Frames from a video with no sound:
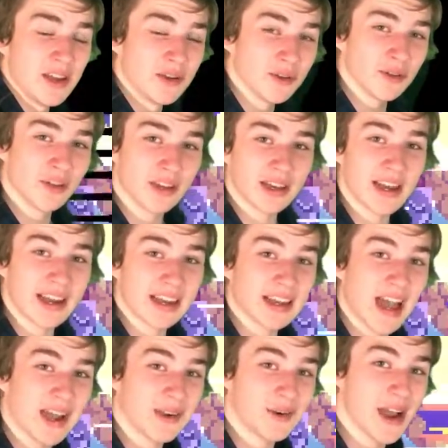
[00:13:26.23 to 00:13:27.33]
You're looking at a
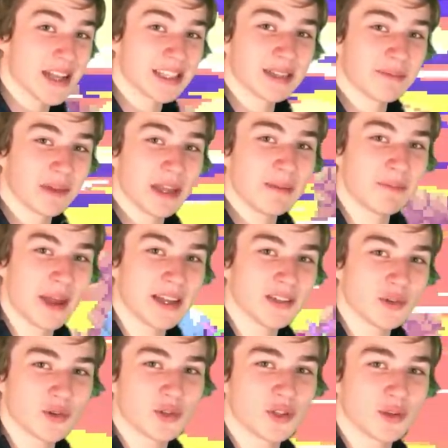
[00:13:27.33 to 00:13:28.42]
guy who hasn't played
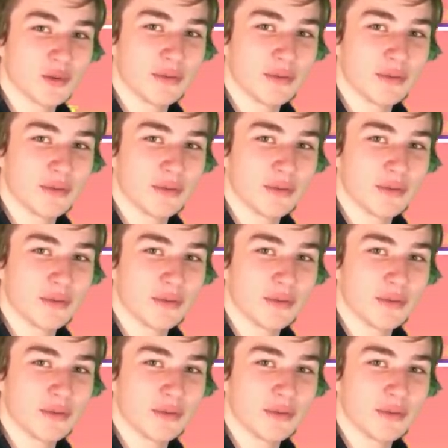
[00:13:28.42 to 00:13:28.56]
Banjo-Kazooie.